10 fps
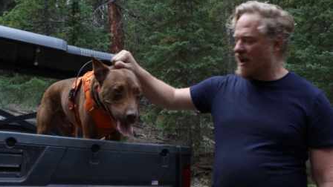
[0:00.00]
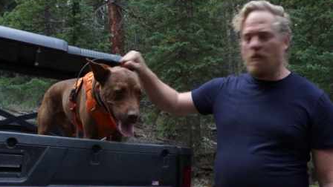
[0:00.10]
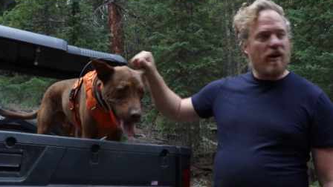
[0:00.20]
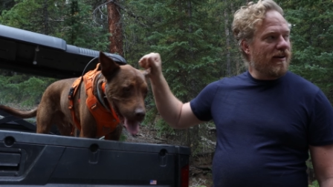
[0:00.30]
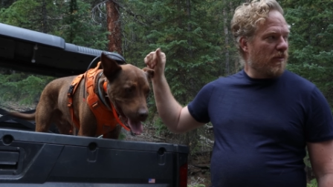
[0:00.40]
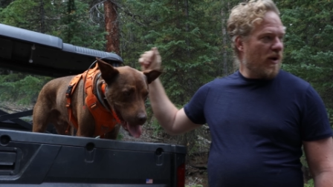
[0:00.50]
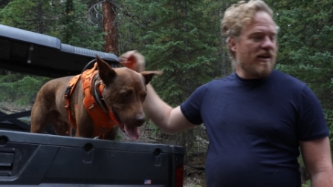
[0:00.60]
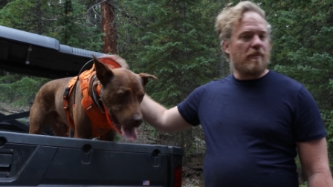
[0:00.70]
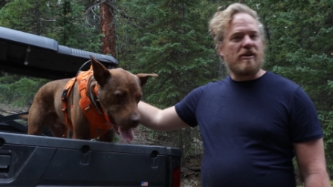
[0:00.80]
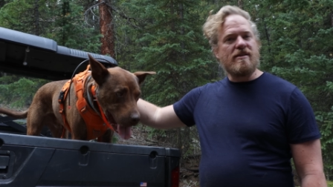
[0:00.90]
I wanted a
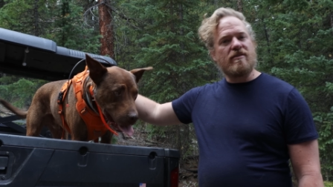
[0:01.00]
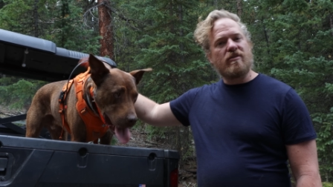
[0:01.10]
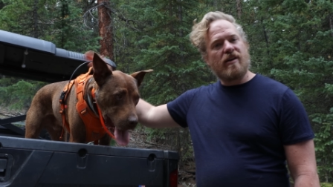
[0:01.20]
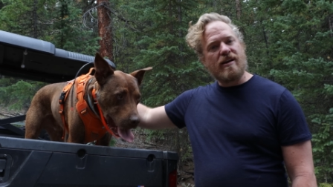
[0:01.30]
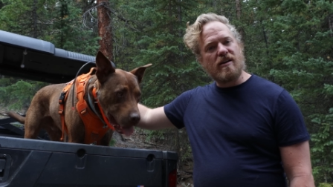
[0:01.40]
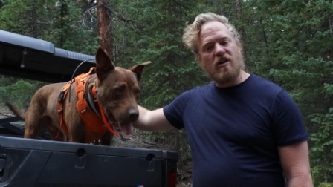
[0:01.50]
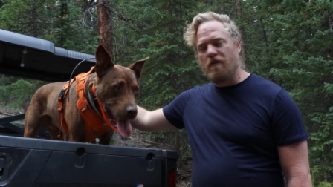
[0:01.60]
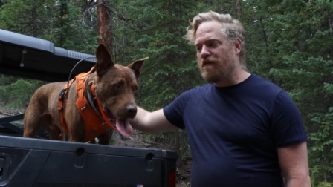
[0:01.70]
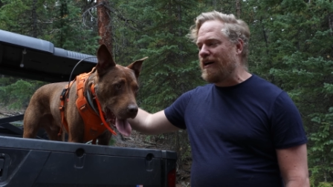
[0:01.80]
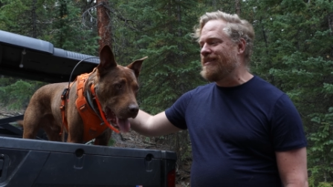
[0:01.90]
way up here that I could go
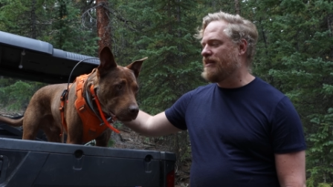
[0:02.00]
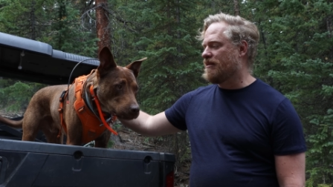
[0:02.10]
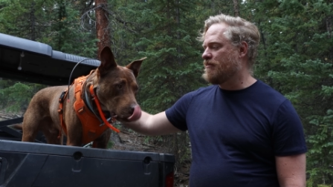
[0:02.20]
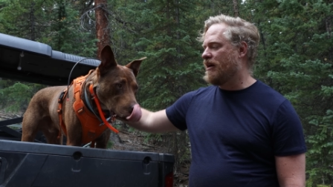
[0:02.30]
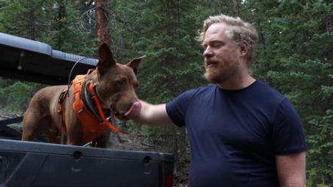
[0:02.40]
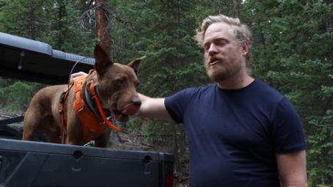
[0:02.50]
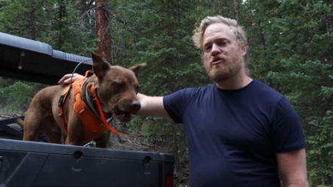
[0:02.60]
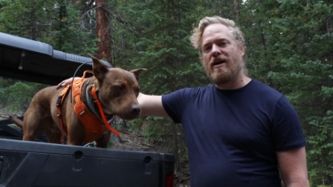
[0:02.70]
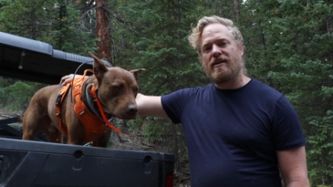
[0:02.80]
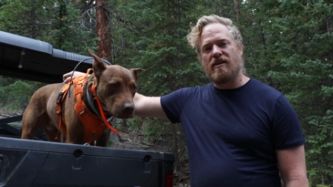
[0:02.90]
find him, I could
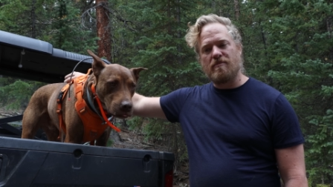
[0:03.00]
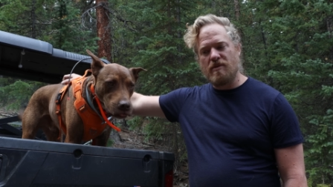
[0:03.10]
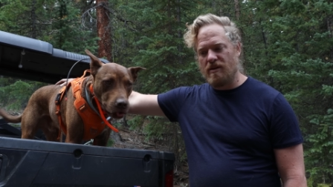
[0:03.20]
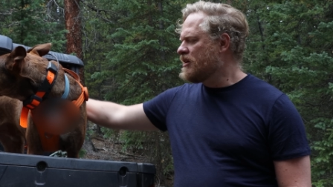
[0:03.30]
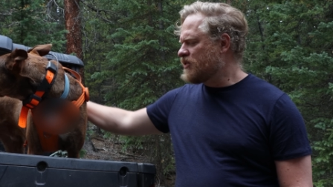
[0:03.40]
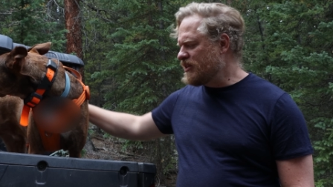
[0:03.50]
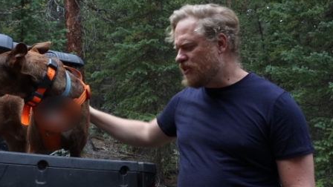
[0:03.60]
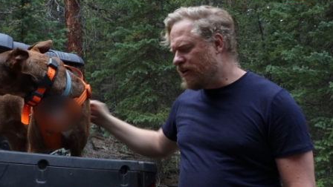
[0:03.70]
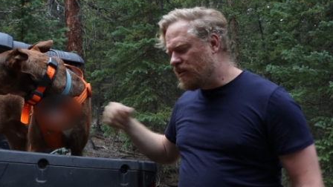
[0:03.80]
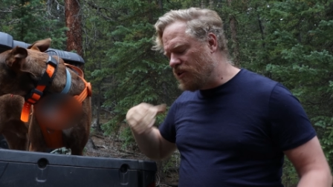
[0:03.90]
track him. So I
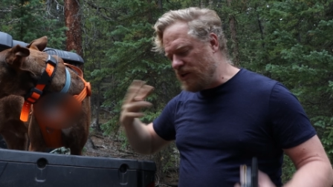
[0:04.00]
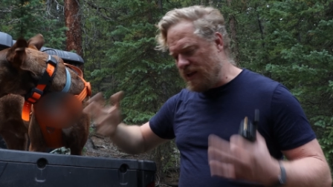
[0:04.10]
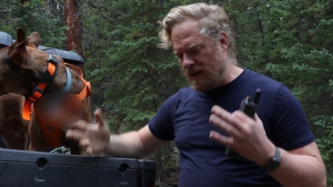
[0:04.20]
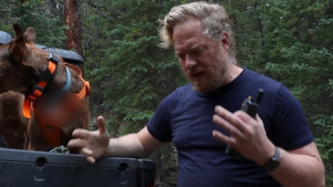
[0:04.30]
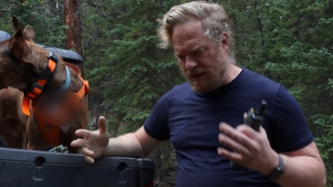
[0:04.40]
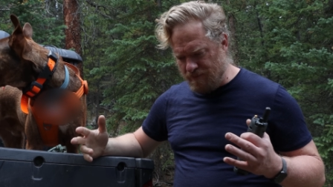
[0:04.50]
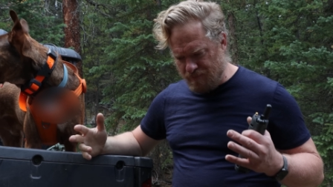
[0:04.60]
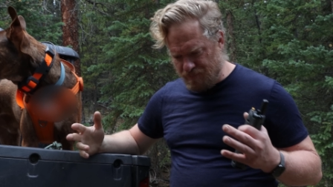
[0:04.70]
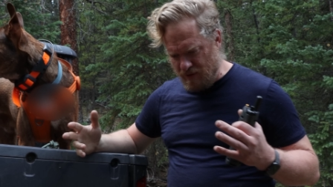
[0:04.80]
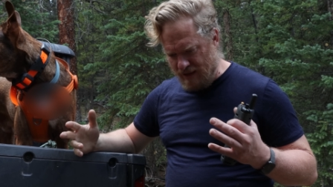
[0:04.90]
started looking at
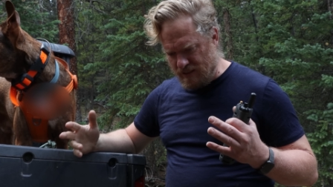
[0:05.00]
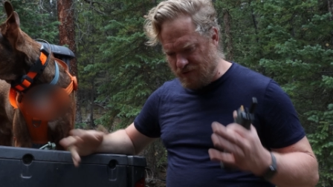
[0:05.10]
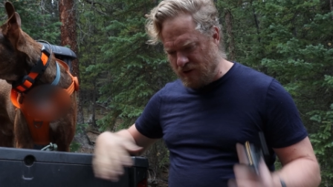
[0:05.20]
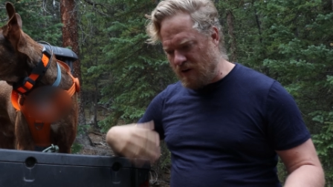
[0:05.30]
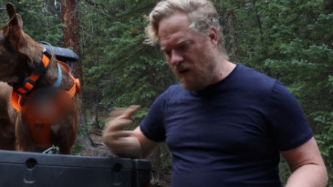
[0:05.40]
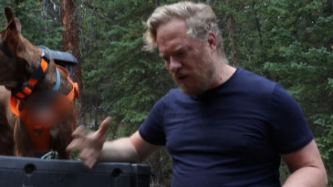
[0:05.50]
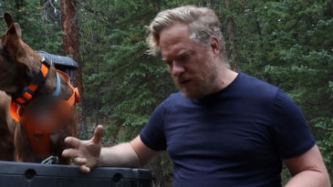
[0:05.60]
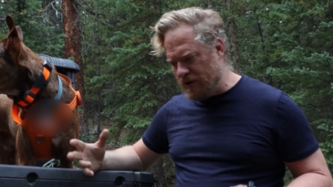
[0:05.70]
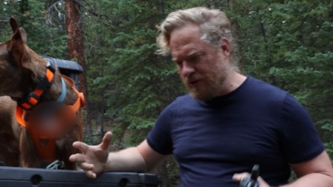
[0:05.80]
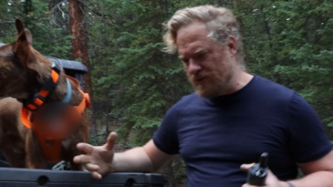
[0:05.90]
different
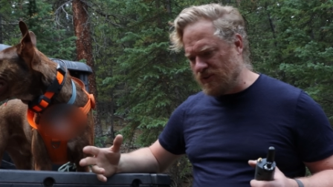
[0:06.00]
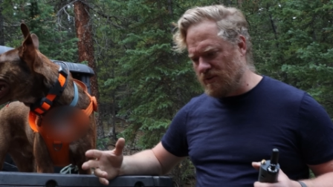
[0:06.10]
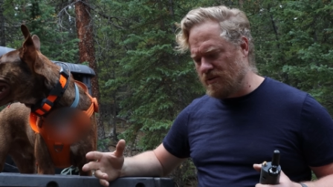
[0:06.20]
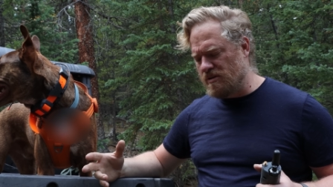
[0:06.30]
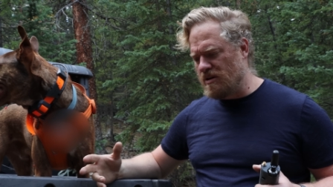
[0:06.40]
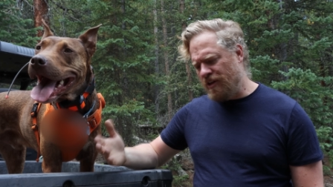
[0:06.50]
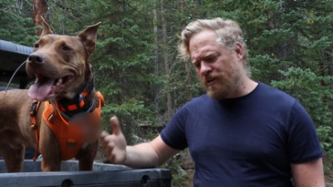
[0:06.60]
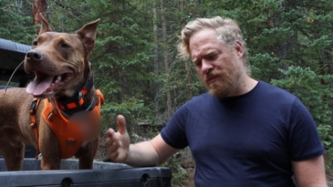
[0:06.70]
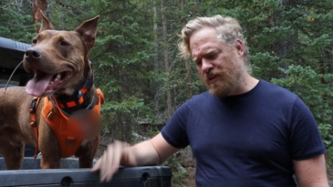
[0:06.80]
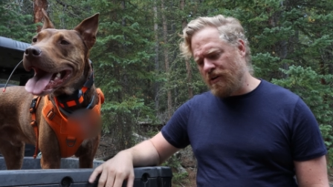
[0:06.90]
collars, and
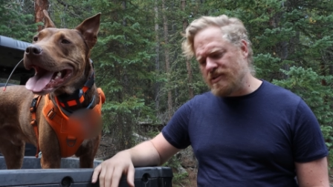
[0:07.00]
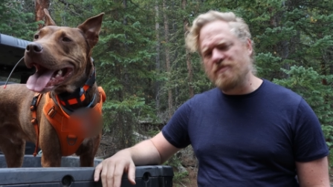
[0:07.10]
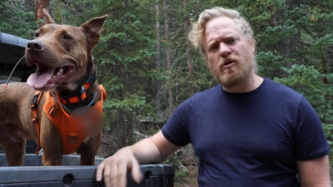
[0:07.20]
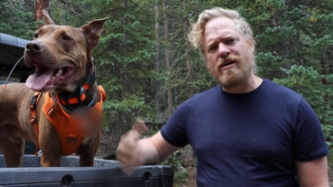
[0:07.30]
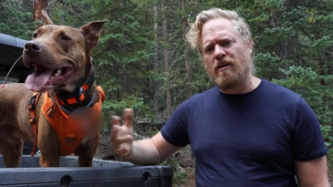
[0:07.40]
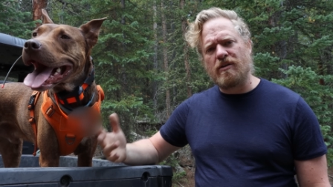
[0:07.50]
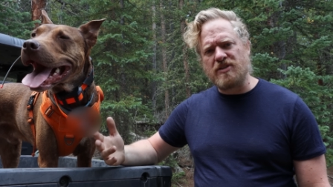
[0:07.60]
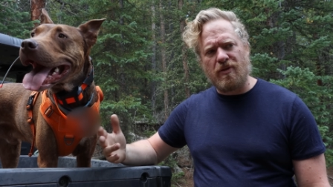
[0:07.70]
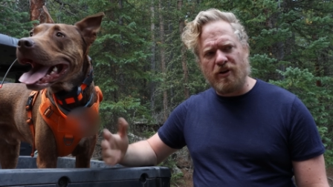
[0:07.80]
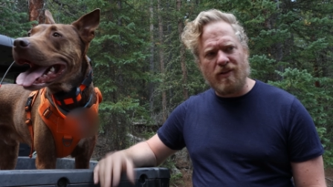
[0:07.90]
there are some great collars
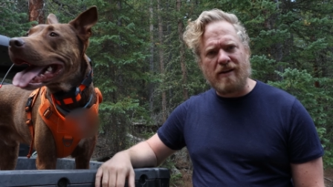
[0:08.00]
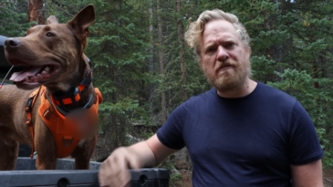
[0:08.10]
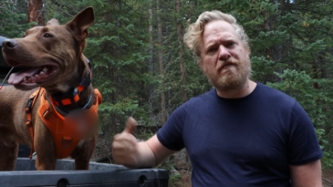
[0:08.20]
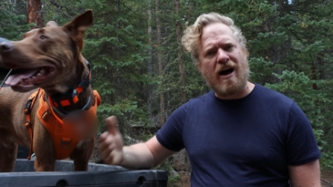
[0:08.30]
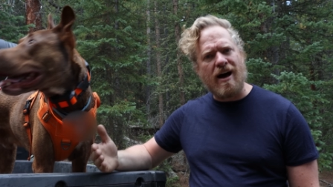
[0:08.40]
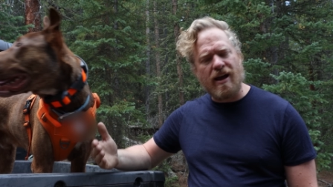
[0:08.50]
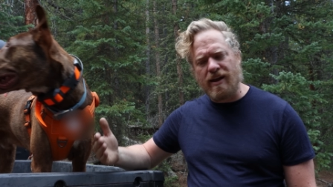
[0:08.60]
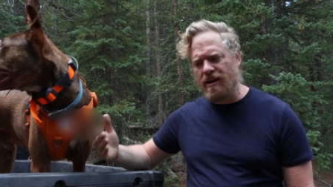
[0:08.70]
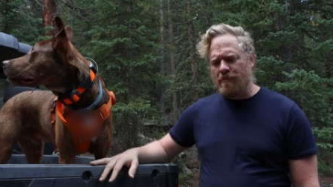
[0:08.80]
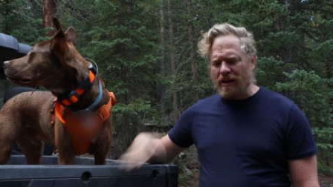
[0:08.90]
out there like
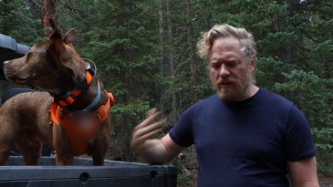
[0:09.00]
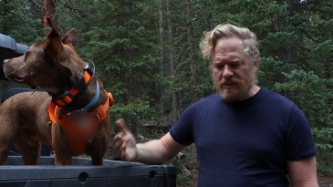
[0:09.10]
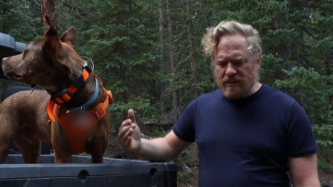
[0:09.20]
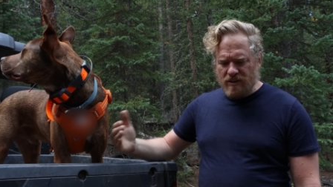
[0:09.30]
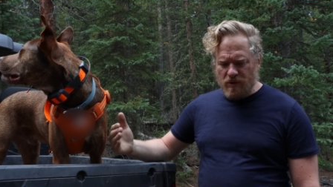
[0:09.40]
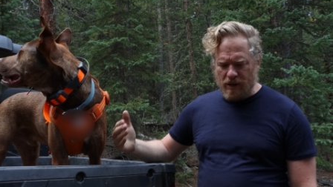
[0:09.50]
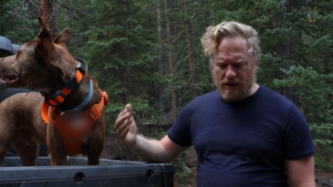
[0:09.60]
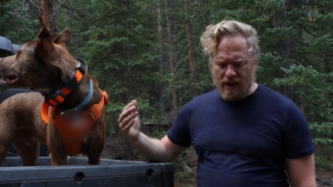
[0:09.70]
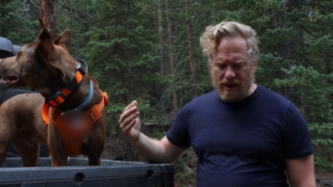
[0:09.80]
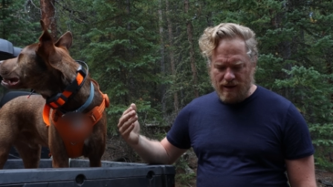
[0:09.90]
Fi. But I looked into
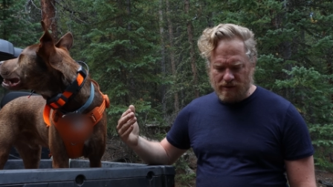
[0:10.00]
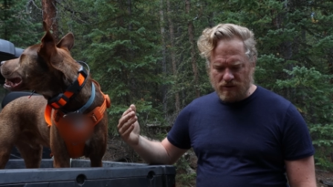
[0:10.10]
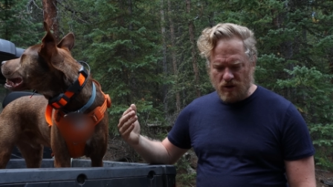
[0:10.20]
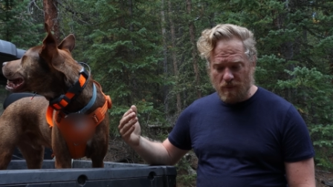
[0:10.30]
it, and